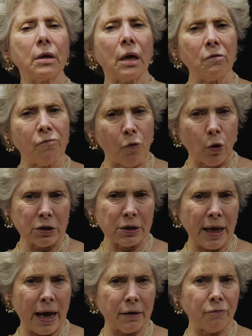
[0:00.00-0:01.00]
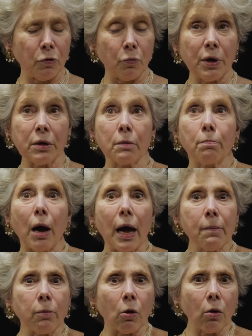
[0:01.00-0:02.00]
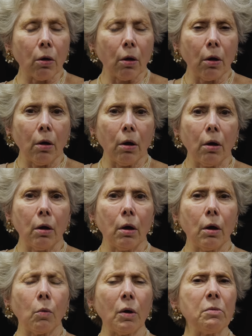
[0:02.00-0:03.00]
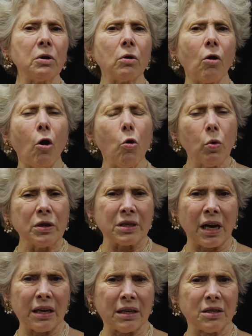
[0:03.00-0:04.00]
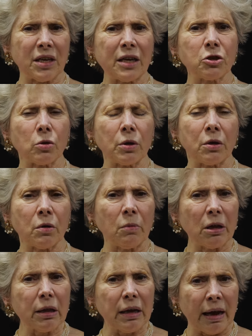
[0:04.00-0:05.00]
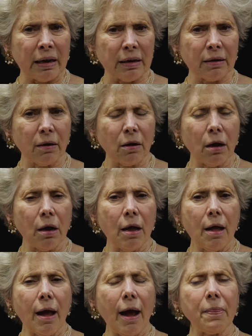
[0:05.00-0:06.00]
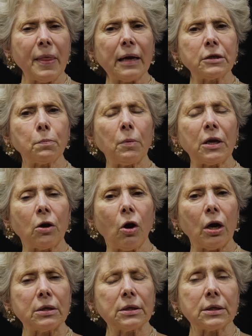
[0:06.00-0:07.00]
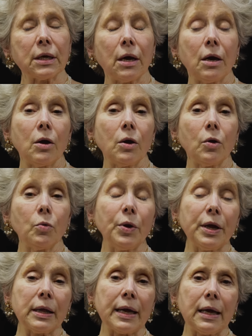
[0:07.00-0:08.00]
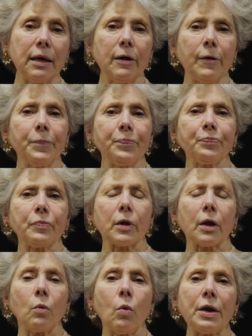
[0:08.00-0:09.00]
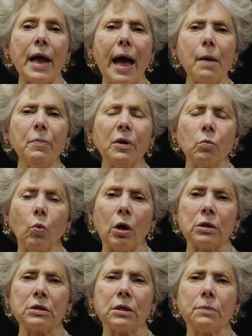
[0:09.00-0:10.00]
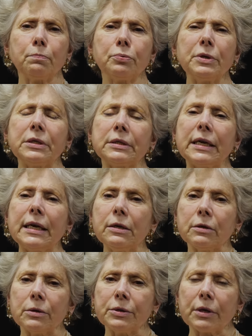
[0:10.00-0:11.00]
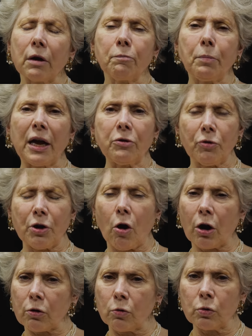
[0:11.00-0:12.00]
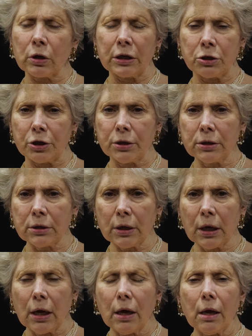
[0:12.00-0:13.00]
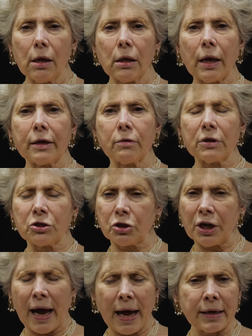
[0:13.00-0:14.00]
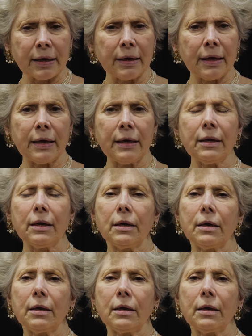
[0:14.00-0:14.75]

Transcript: enforce that. If you read the Bible, women are always getting sexually humiliated. And that's because really, what happened was the preceders of patriarchal religions, like Christianity,